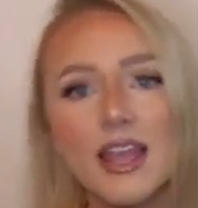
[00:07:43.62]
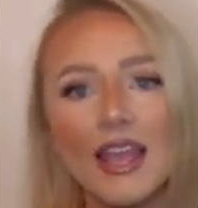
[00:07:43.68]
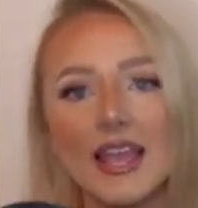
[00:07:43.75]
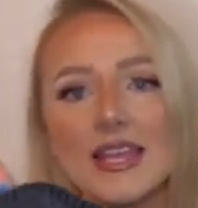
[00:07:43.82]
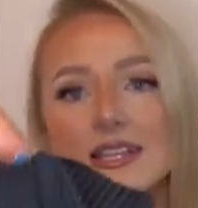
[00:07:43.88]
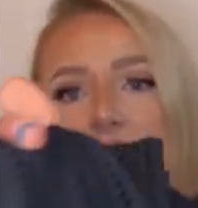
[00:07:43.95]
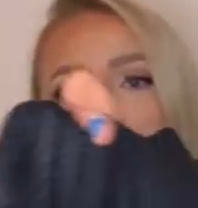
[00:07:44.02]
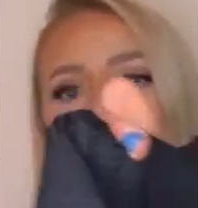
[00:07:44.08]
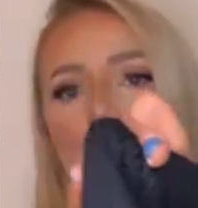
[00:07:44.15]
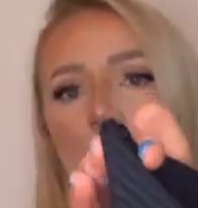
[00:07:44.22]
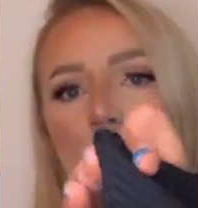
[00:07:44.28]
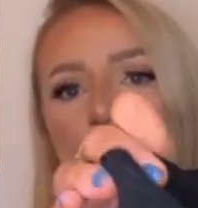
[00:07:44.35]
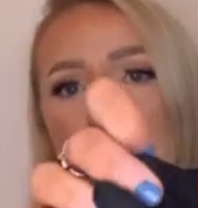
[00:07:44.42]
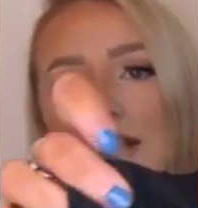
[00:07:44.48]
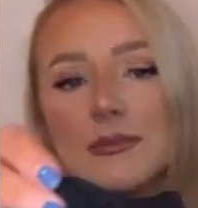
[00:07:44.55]
It's like a
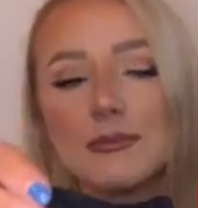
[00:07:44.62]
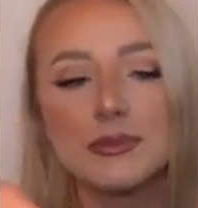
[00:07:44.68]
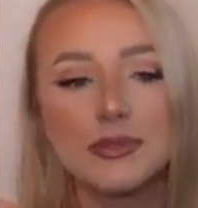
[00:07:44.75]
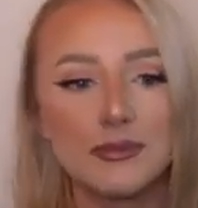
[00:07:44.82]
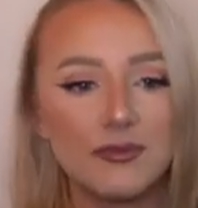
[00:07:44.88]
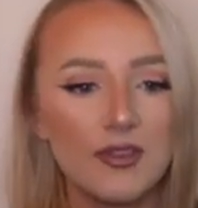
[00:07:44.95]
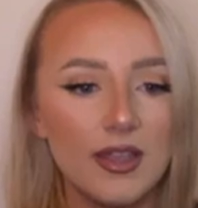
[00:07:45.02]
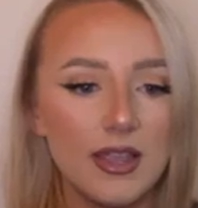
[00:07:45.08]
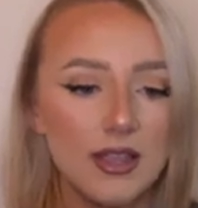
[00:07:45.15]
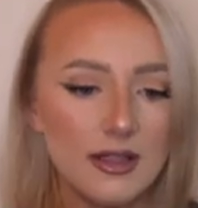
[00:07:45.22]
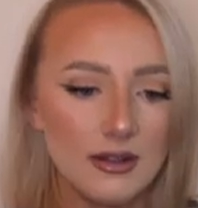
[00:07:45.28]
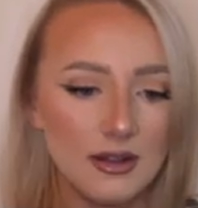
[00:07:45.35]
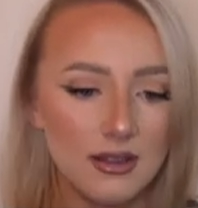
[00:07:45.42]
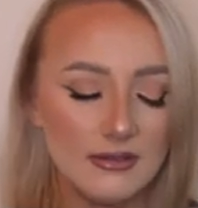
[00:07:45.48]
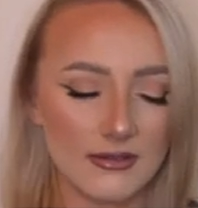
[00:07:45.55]
ribbed thing,
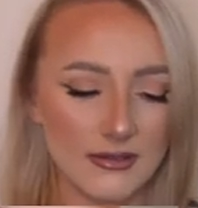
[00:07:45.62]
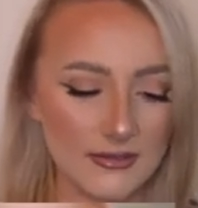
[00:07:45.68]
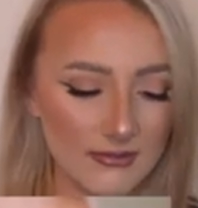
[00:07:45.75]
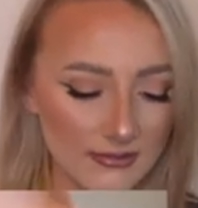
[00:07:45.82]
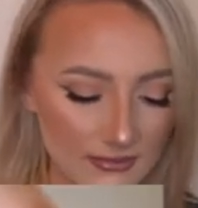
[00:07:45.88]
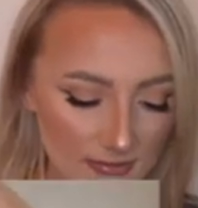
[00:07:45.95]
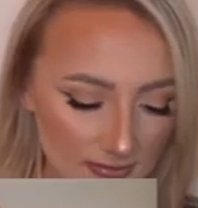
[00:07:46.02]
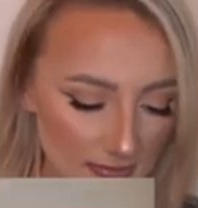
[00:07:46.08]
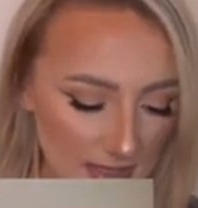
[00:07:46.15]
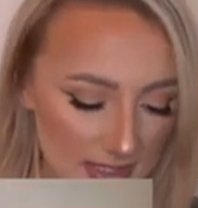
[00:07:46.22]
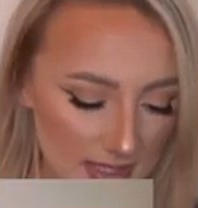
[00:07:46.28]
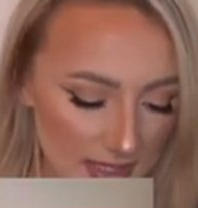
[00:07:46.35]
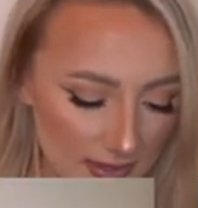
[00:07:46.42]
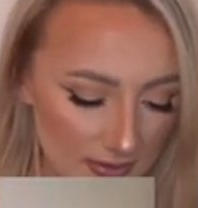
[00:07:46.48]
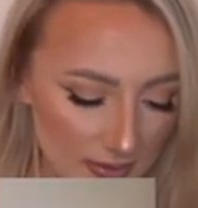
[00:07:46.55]
like
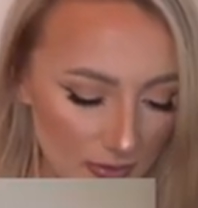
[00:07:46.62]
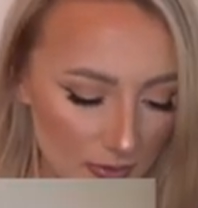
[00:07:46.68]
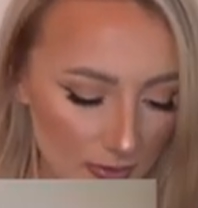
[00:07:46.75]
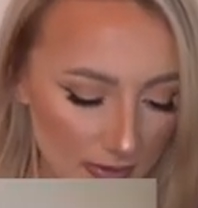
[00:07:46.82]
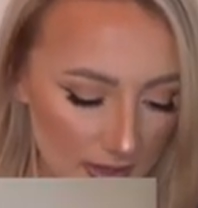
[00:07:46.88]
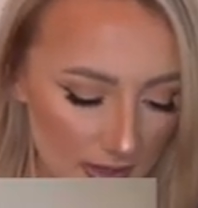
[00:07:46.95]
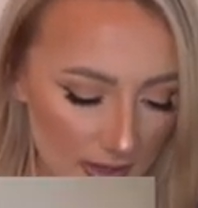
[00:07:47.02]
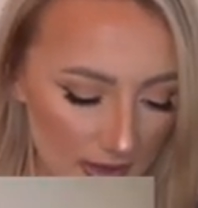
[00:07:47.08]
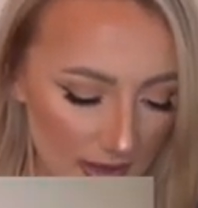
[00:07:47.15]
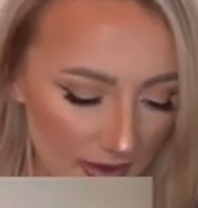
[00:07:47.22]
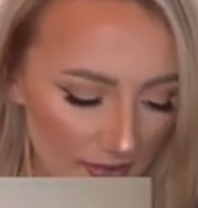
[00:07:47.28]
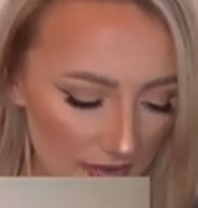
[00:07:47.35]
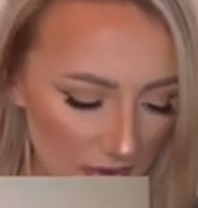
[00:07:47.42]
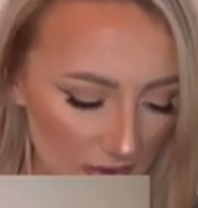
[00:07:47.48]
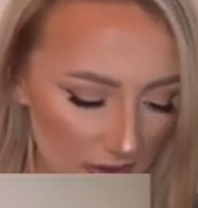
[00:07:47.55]
material, but I
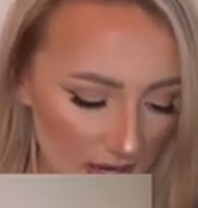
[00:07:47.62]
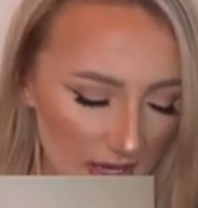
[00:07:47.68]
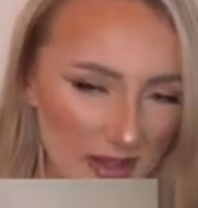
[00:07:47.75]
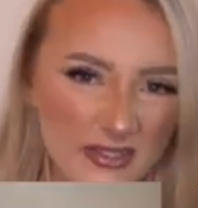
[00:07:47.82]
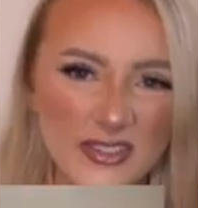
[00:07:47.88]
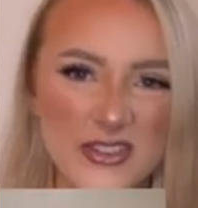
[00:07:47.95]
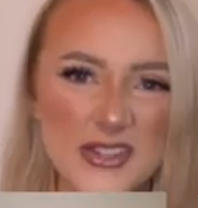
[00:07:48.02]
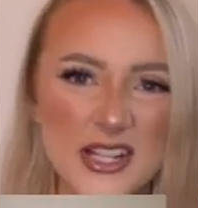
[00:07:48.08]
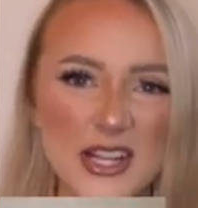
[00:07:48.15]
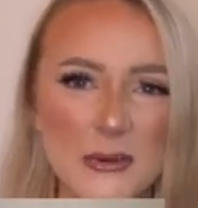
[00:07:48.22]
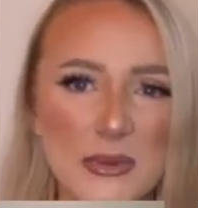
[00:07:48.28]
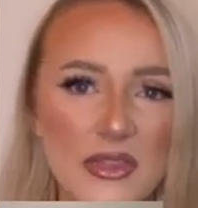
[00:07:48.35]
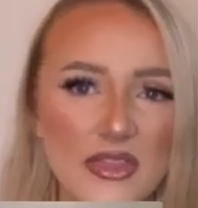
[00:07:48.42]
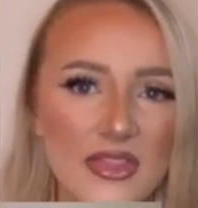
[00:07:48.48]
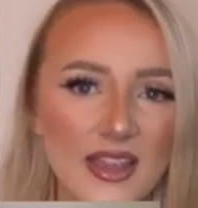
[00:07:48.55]
feel like it feels a little
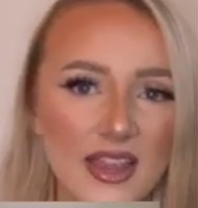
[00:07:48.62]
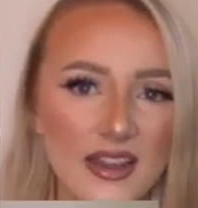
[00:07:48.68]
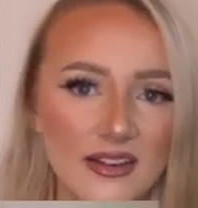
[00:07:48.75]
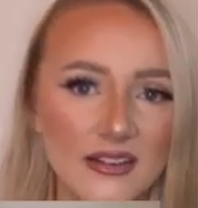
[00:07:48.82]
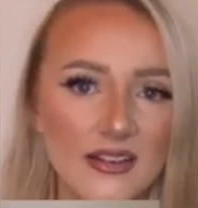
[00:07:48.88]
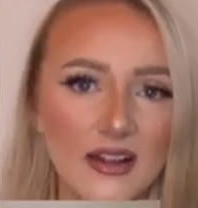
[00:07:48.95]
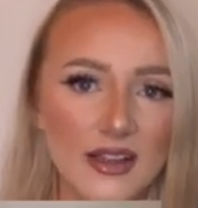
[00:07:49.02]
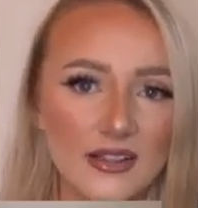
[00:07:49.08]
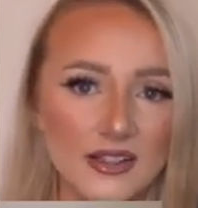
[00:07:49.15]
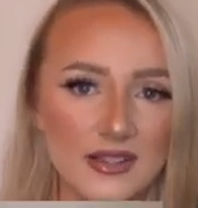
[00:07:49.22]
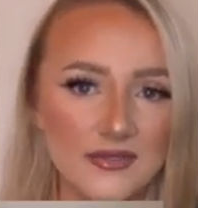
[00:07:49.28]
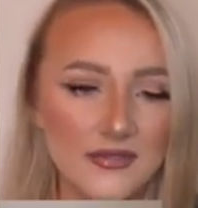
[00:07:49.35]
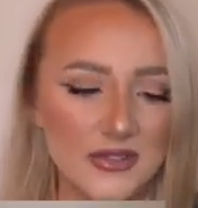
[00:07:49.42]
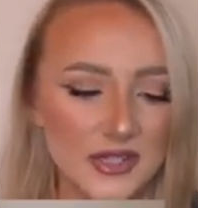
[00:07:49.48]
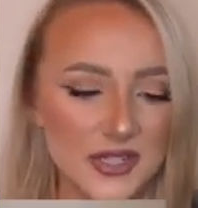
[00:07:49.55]
bit thin. Like, it
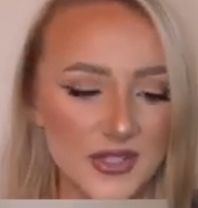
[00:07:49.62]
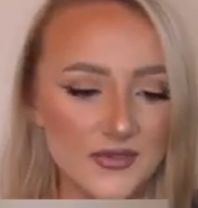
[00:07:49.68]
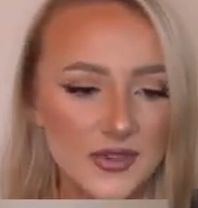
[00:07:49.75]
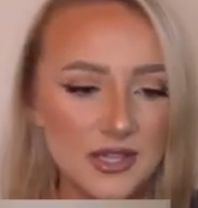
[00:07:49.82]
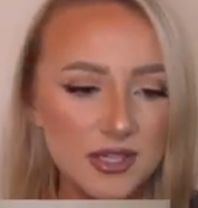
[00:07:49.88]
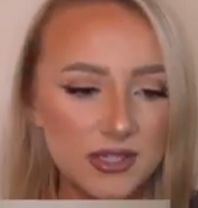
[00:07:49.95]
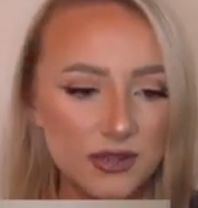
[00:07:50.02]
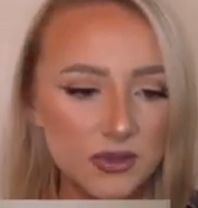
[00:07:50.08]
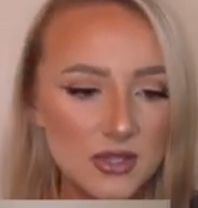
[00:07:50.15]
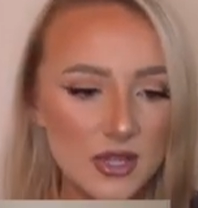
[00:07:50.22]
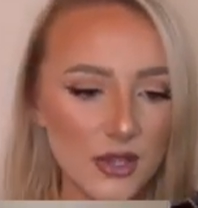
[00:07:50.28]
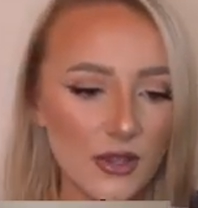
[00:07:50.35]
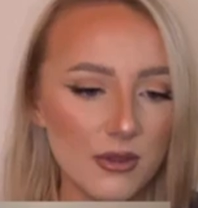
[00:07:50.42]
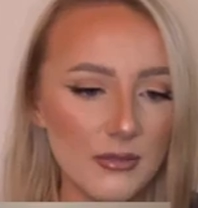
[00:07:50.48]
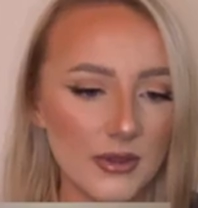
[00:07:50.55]
doesn't feel as thick as I was
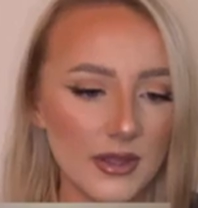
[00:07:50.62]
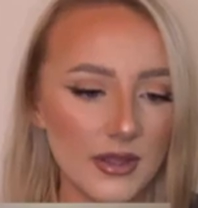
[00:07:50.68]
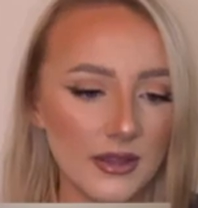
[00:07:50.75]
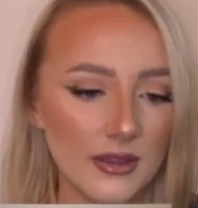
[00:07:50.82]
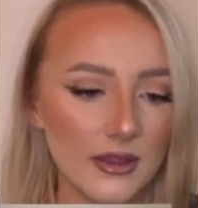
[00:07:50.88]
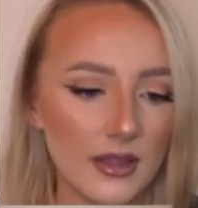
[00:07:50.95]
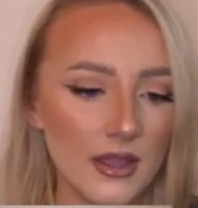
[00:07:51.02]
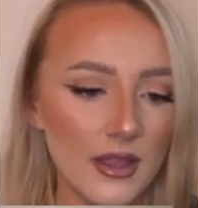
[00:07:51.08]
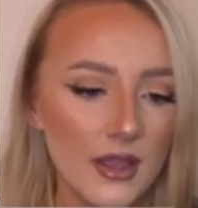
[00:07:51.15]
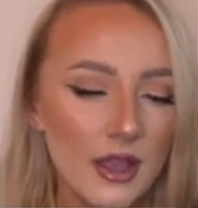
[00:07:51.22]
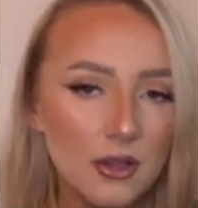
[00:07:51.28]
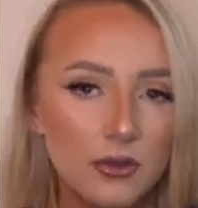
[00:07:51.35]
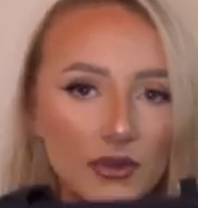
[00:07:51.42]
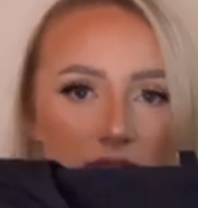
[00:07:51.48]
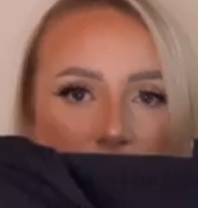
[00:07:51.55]
hoping. I
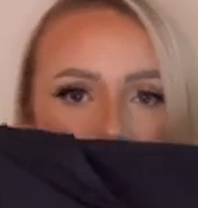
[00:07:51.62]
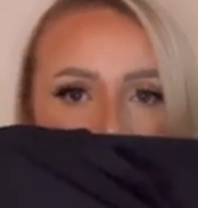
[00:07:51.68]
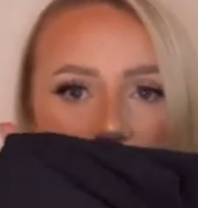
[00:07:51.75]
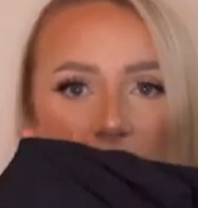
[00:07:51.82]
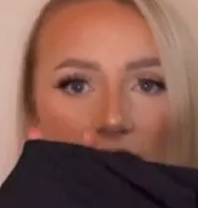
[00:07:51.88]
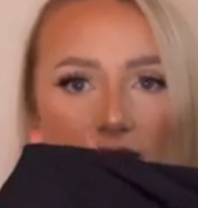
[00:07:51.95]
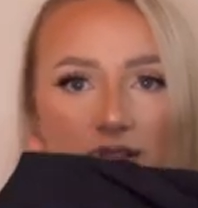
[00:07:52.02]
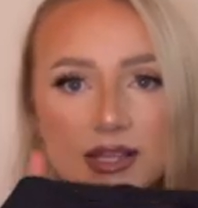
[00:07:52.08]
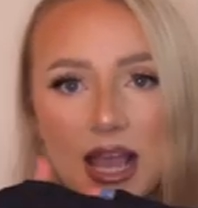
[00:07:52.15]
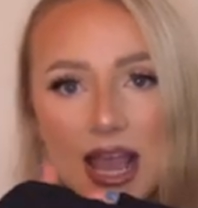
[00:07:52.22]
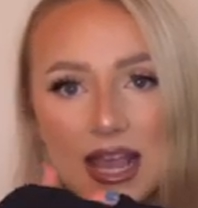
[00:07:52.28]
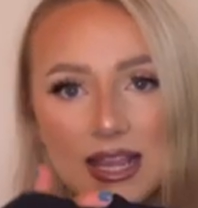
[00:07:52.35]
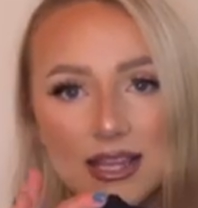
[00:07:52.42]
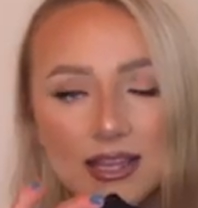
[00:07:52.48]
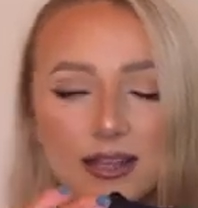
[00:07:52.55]
got this in a size
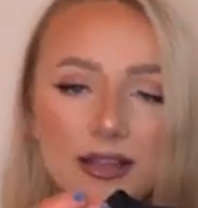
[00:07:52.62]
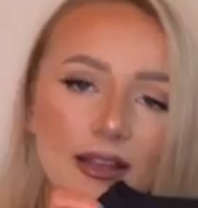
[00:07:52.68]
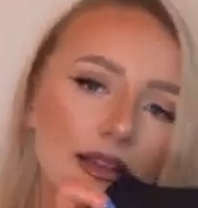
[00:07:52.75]
8.